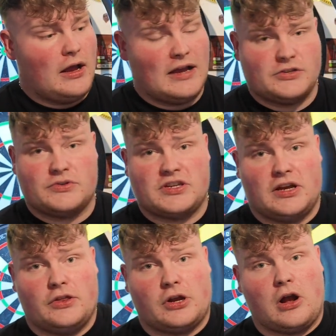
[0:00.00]
As you'll see
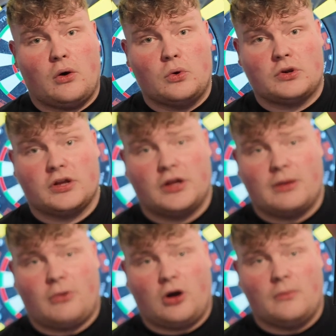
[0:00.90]
on the gold at
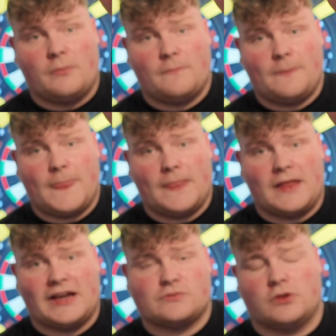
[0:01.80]
the bottom,
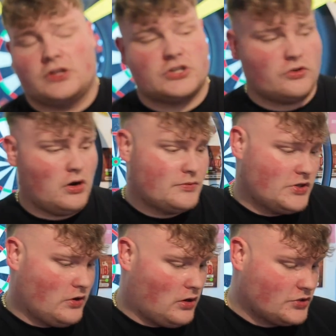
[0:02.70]
that is what describes
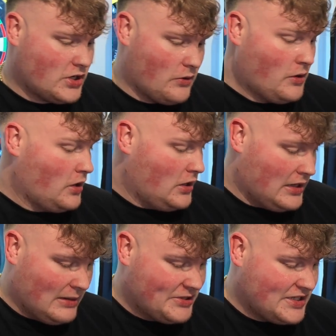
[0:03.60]
the dart. So,
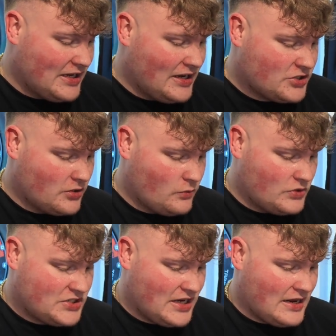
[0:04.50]
limited edition,
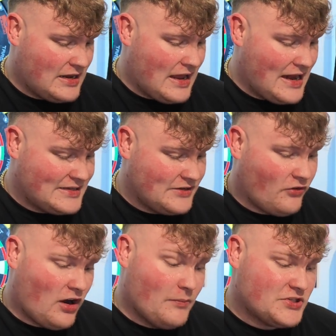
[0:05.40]
once again,
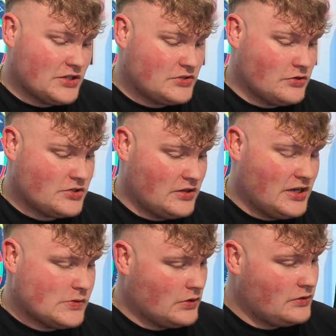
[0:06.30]
85% tungsten
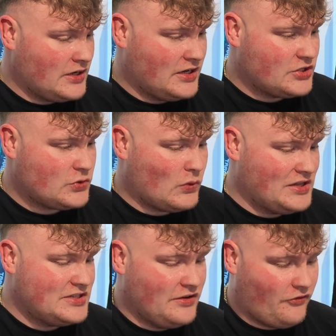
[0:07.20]
these one in a
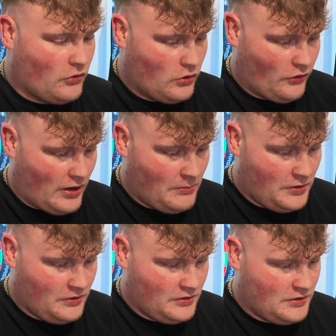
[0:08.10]
24 gram.
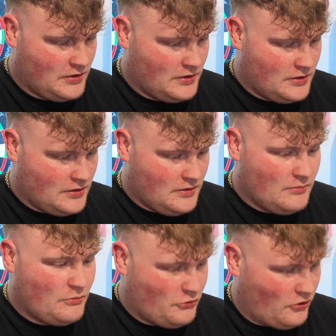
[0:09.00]

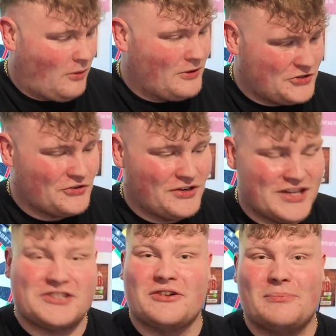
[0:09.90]
Proper
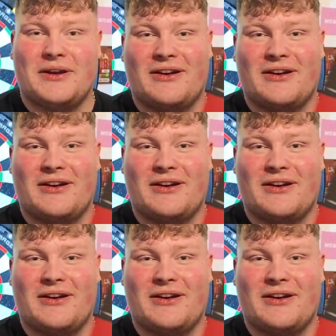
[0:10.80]
Chunky Stumpy